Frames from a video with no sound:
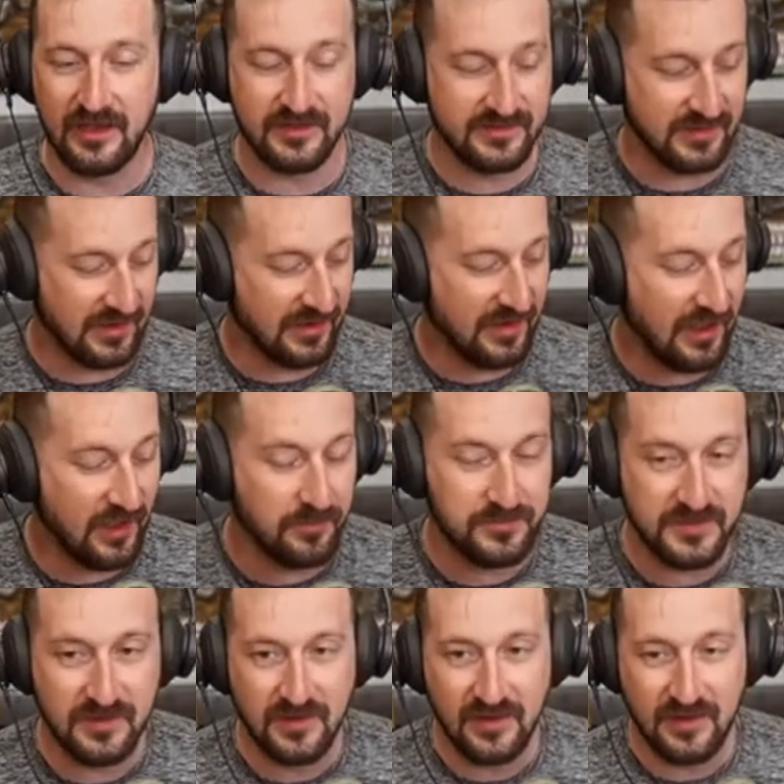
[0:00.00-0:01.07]
is it
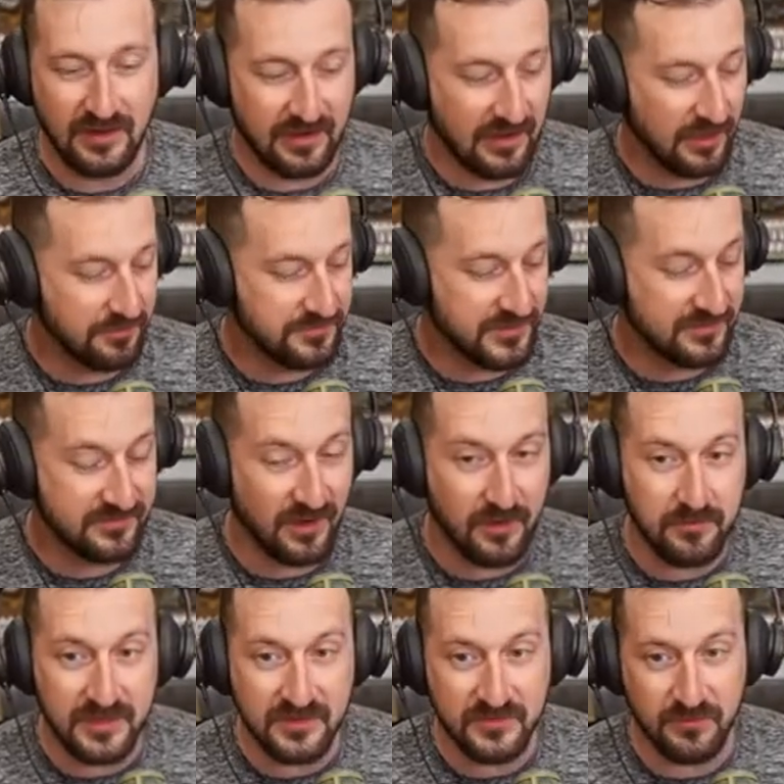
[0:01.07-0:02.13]
helped the
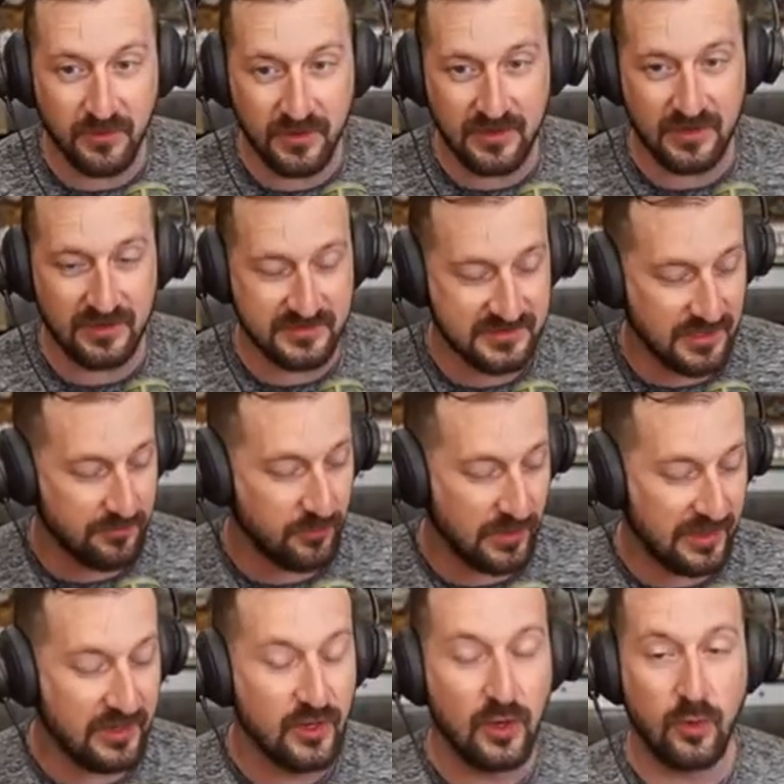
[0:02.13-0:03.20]
dummies working at
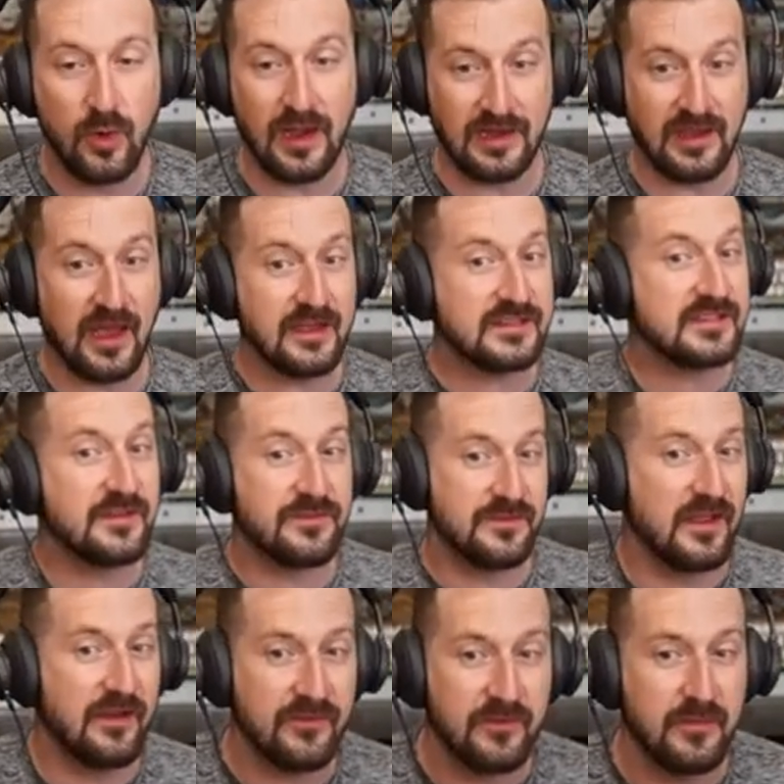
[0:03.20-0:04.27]
Subway, who I guess
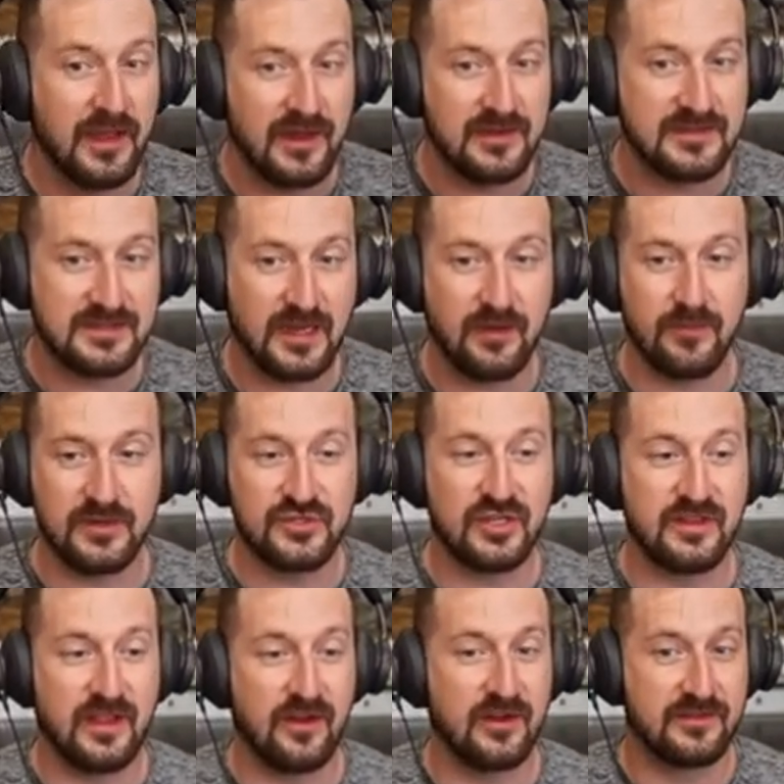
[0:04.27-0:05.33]
have never made a sandwich
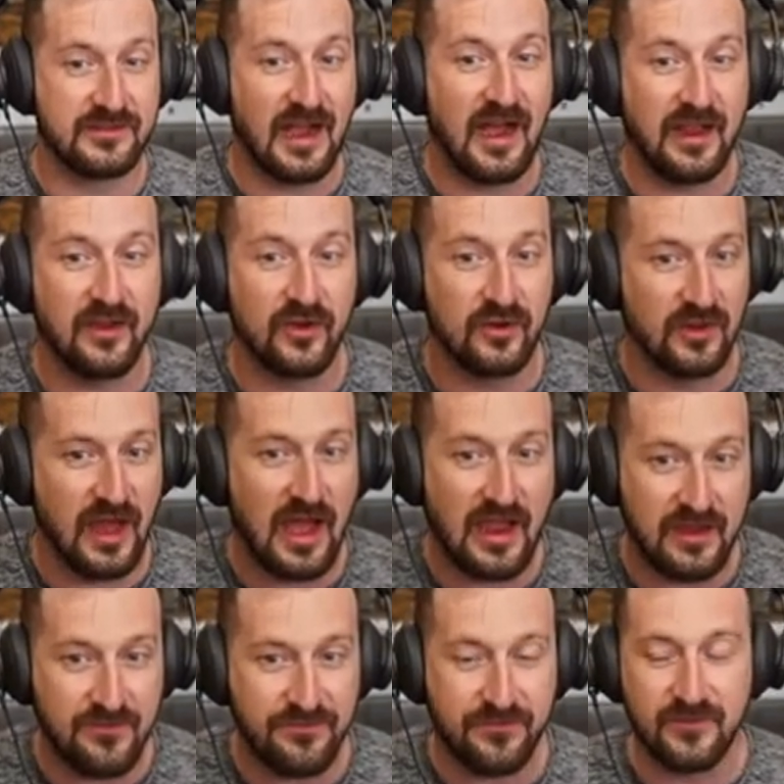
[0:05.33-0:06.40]
in their entire
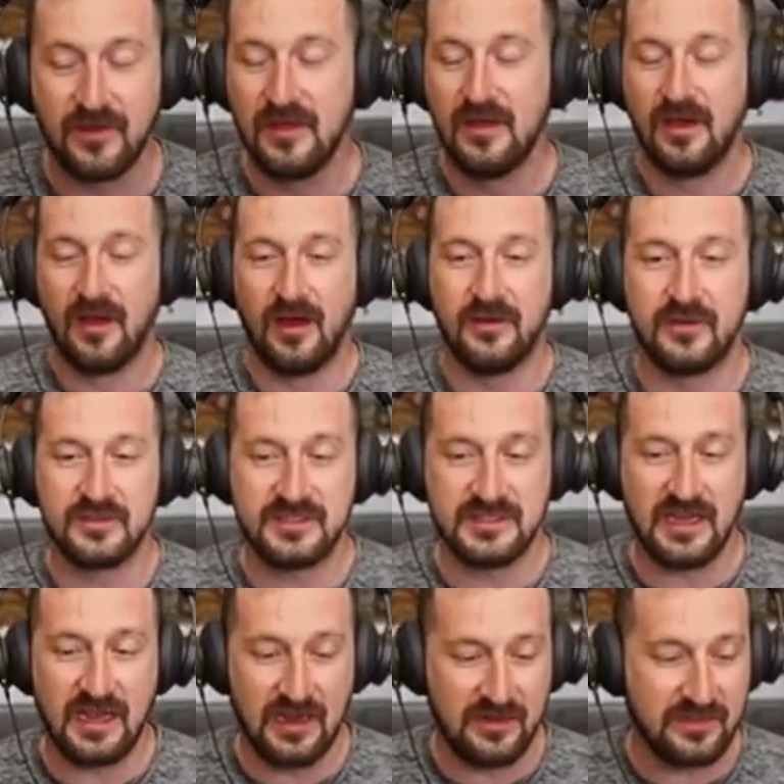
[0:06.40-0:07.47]
life,
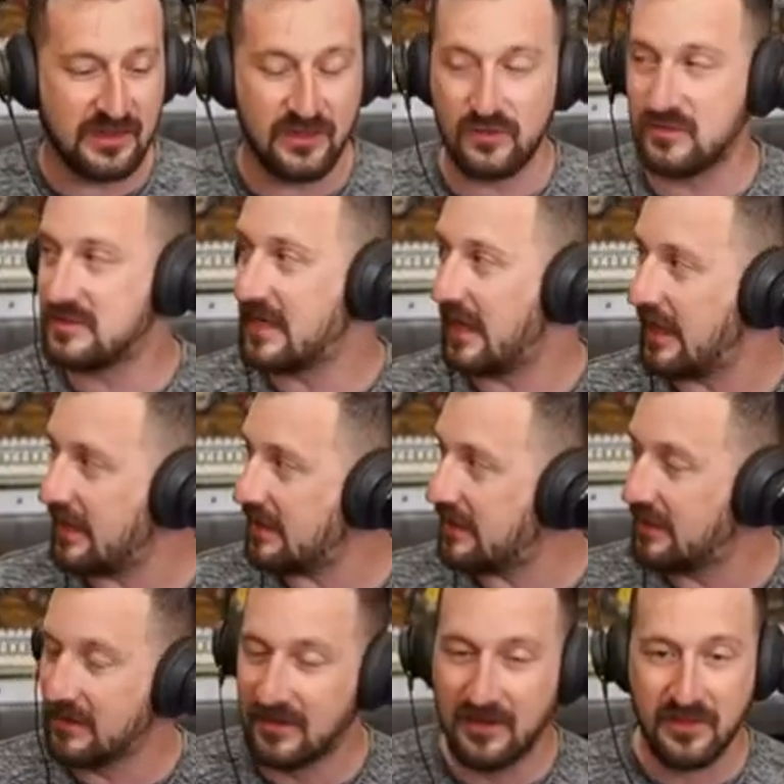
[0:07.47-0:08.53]
understand that you
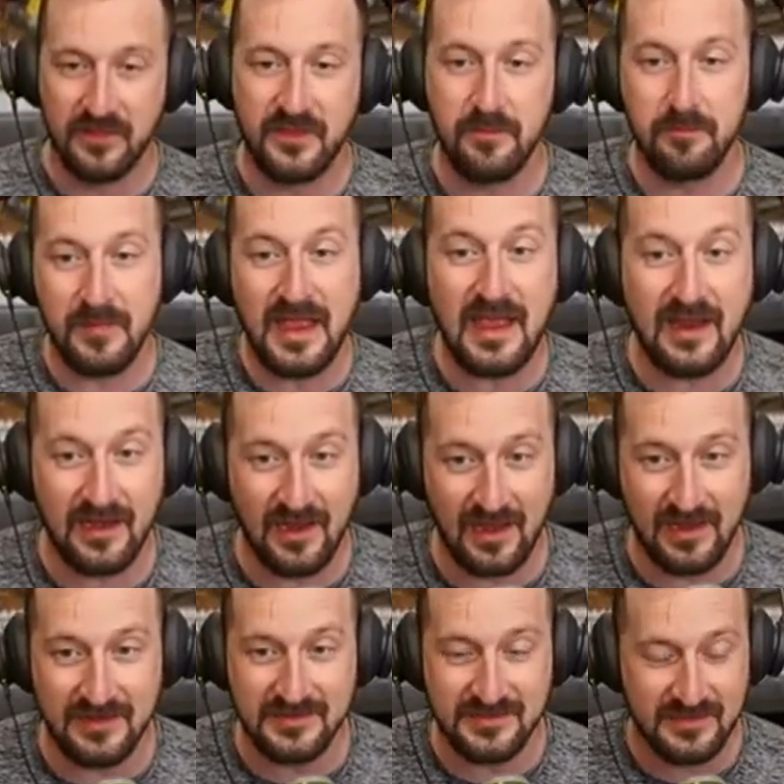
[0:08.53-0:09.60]
take the
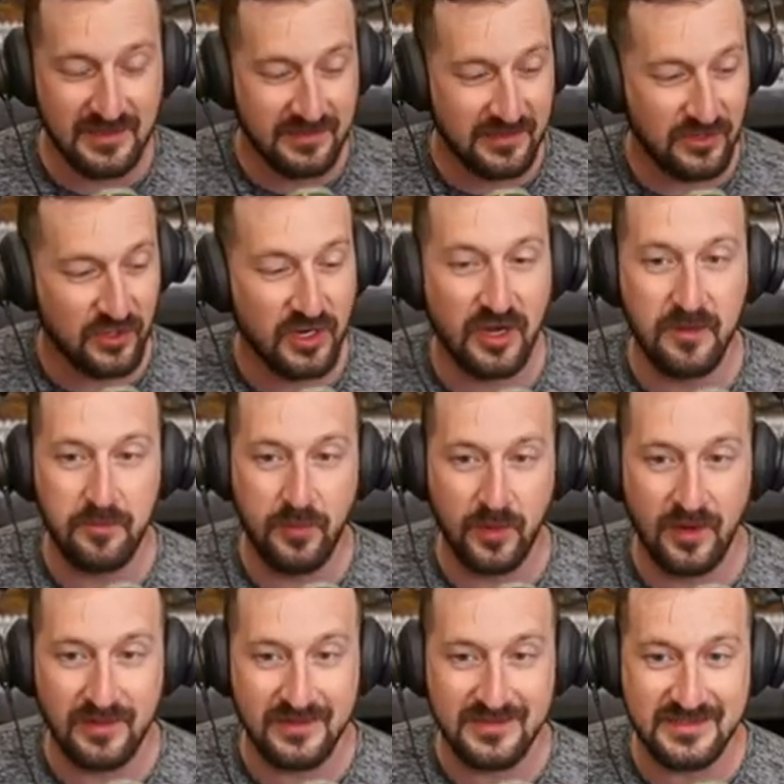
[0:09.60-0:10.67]
mayonnaise that you're going to
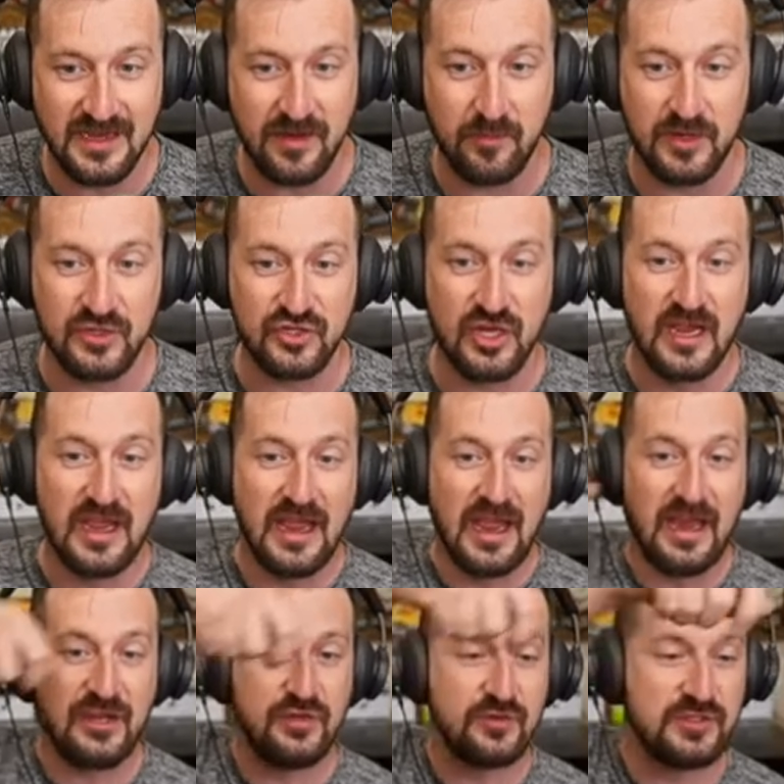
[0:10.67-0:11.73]
put on the sandwich
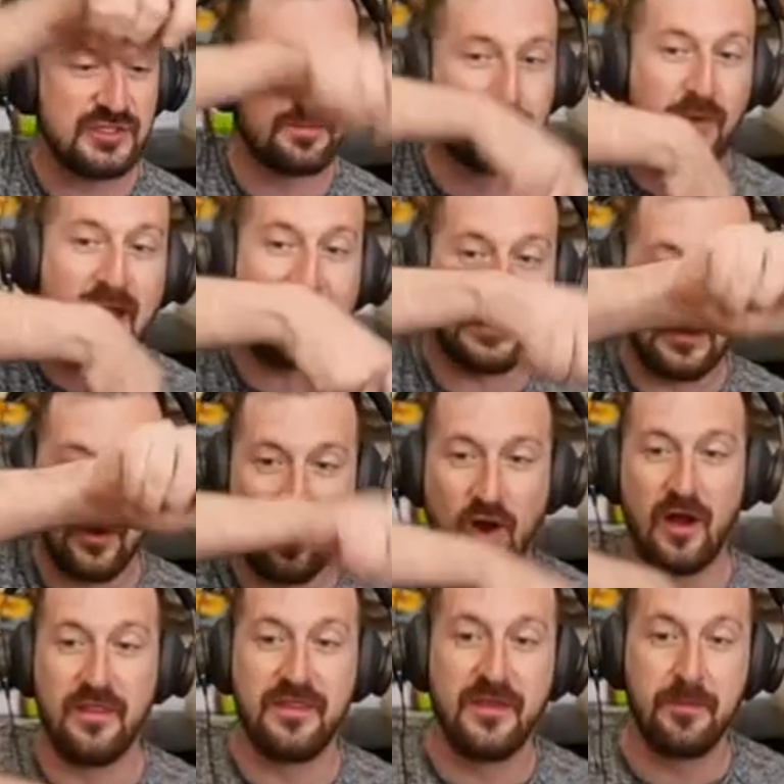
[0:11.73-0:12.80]
and you spread it
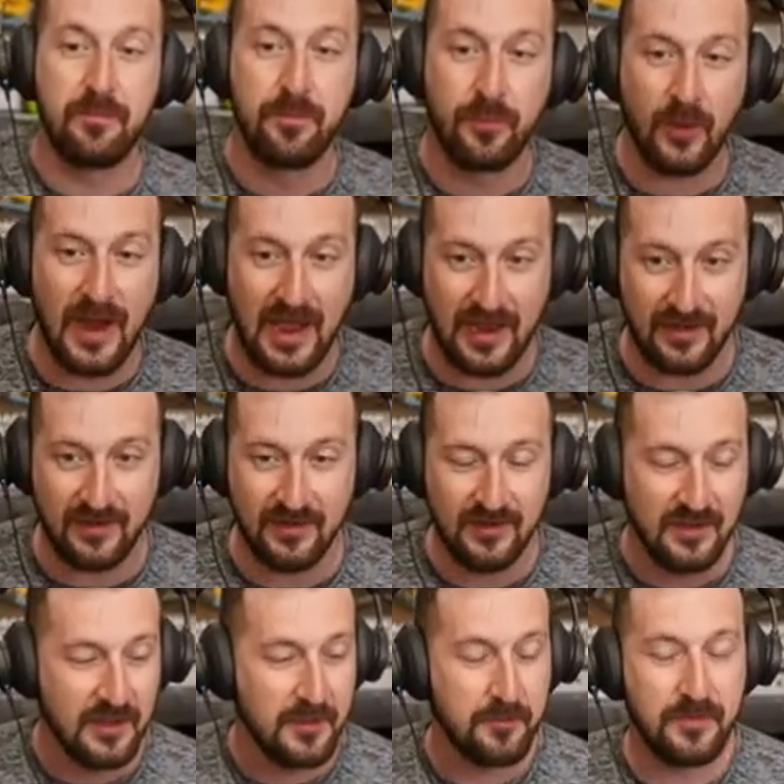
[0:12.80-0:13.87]
on the bread.